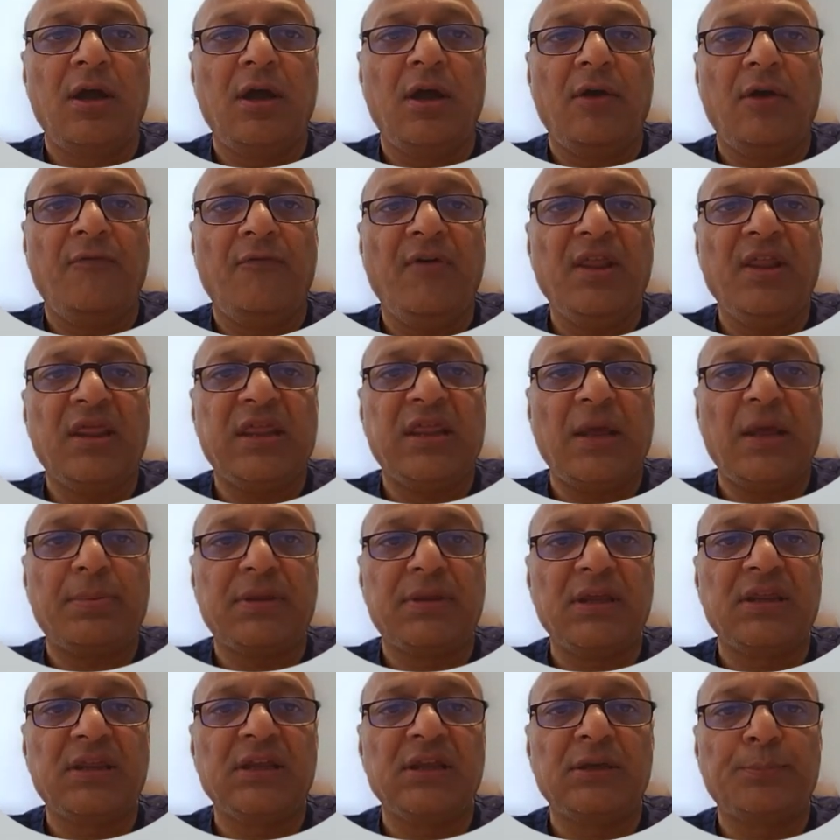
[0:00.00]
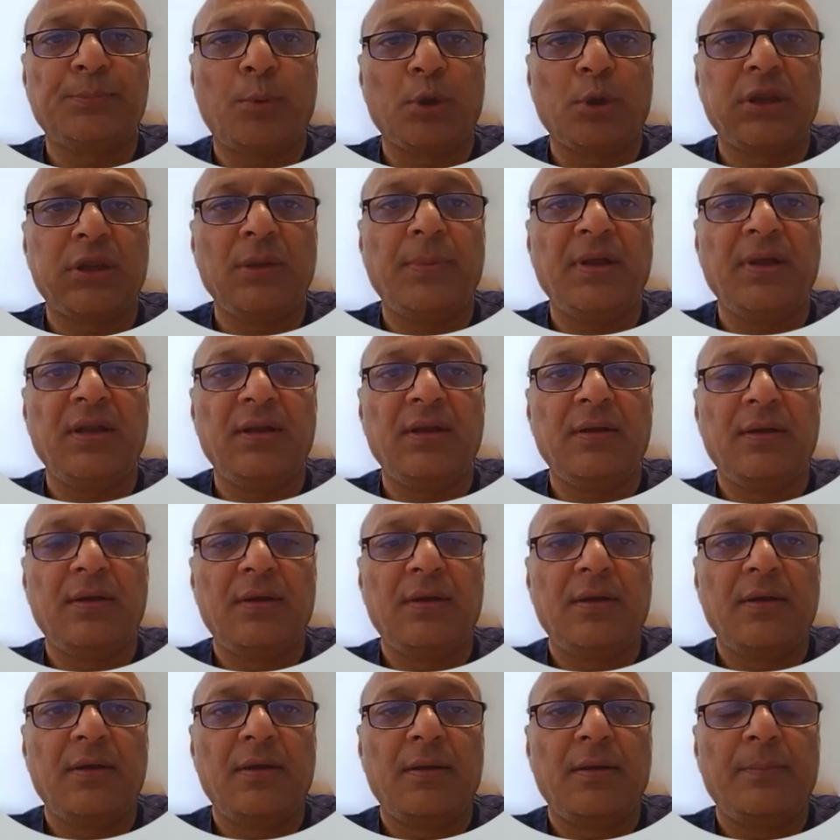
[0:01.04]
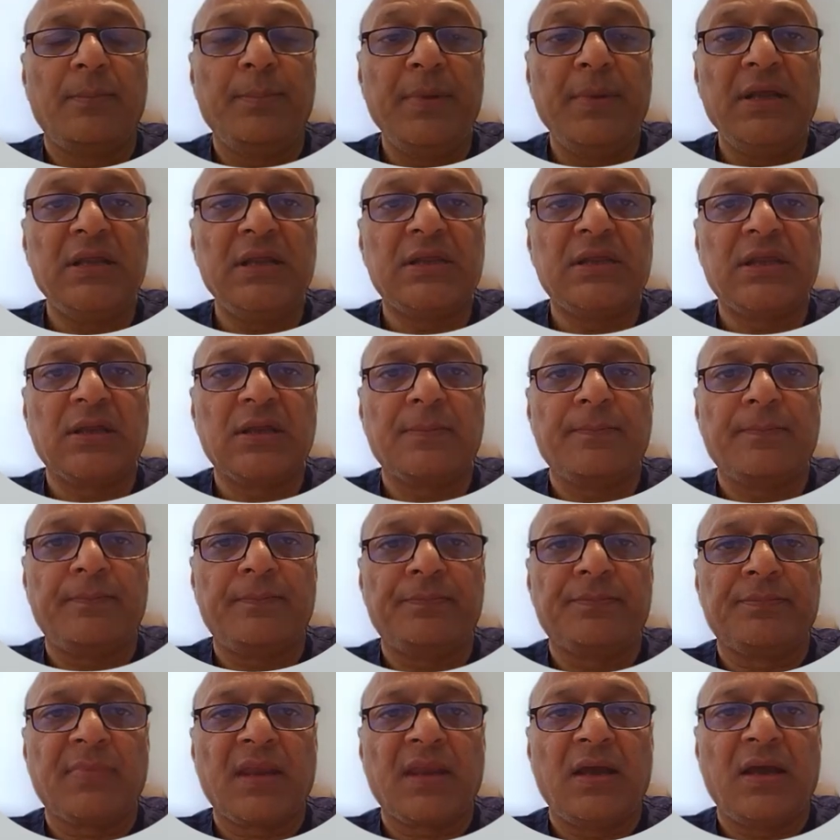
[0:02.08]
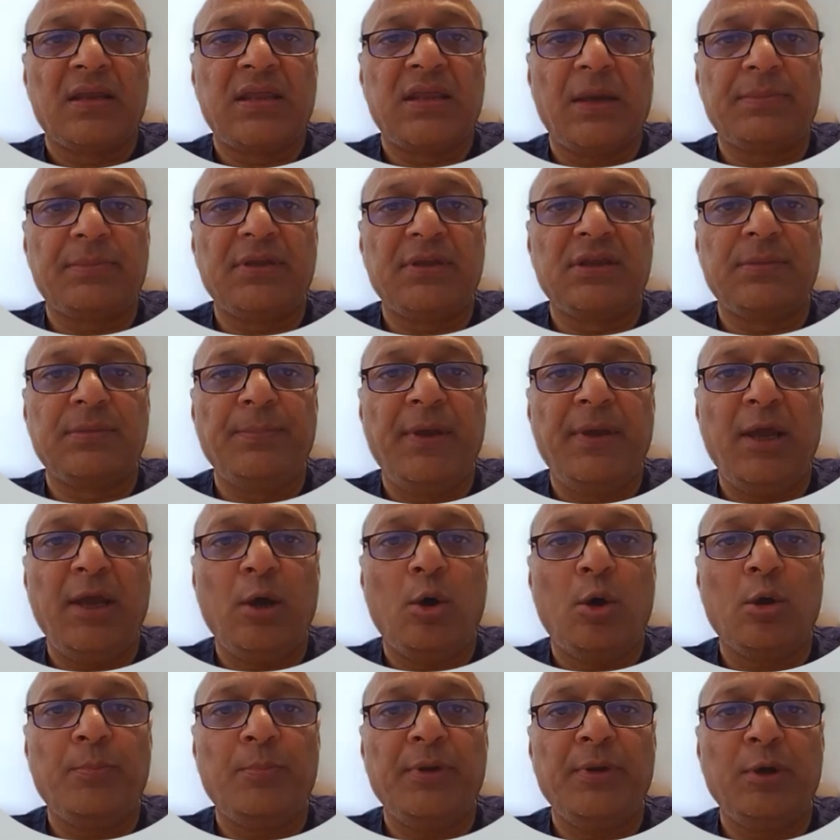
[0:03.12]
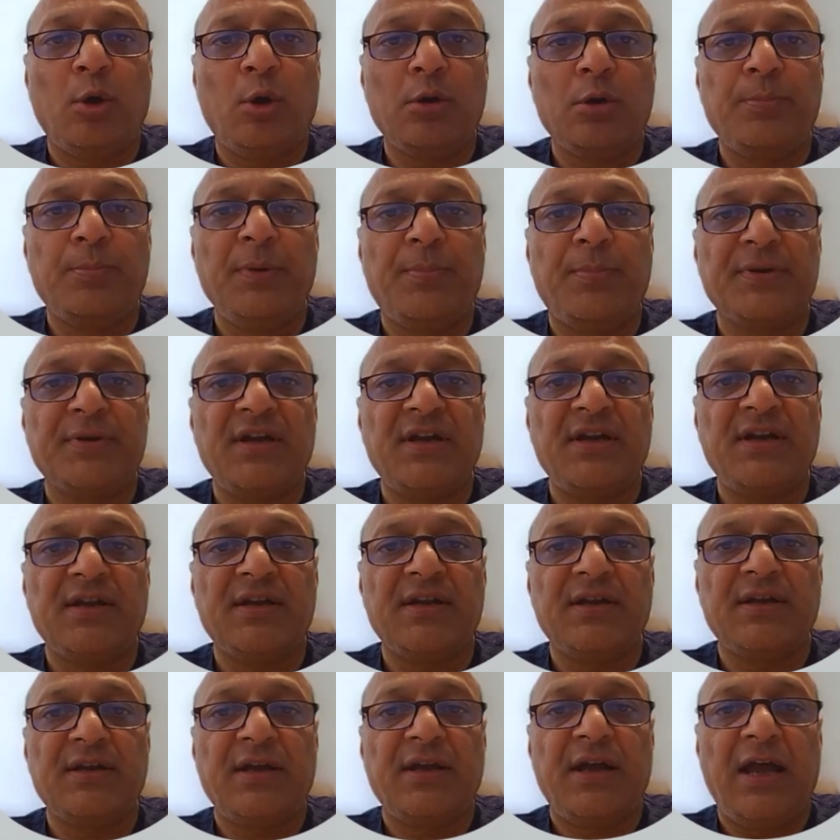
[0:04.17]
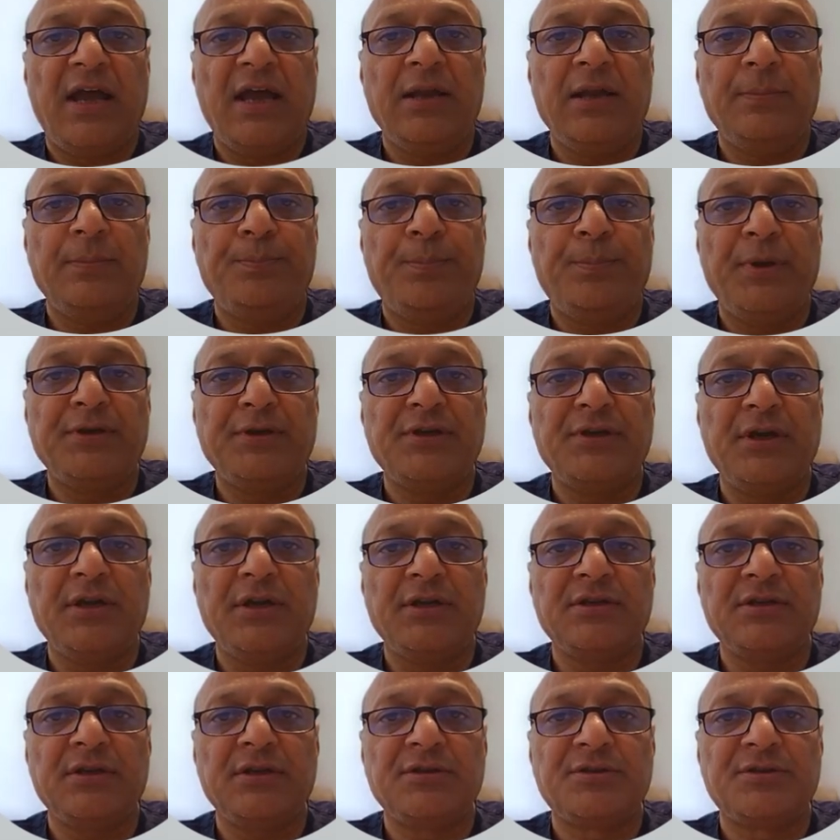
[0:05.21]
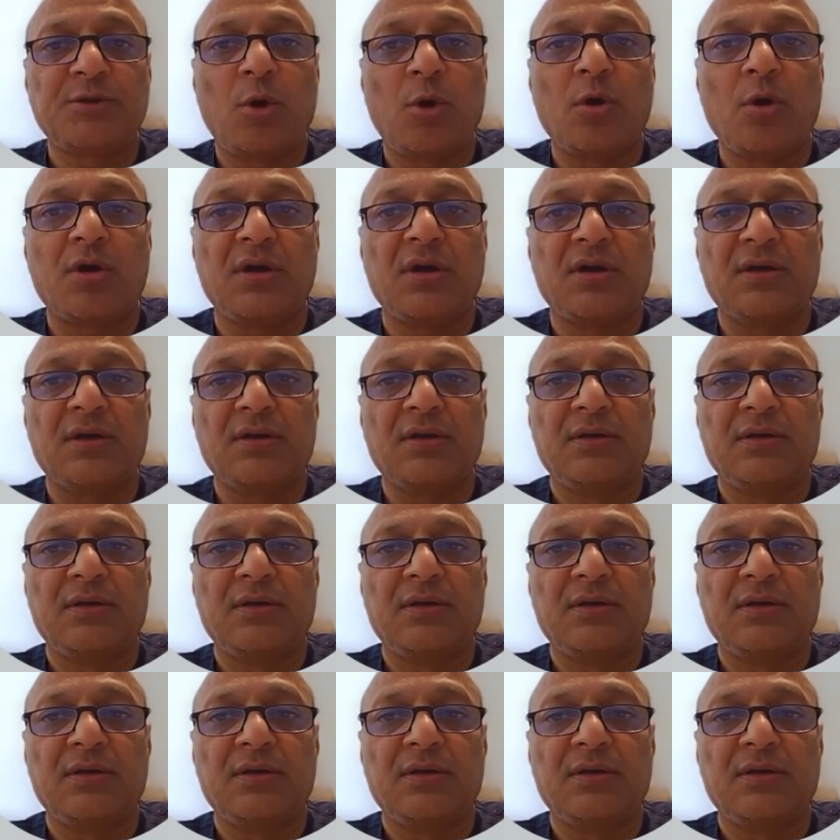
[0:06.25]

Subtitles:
When sepsis is possible, means sepsis may or may not be present and patient is in shock.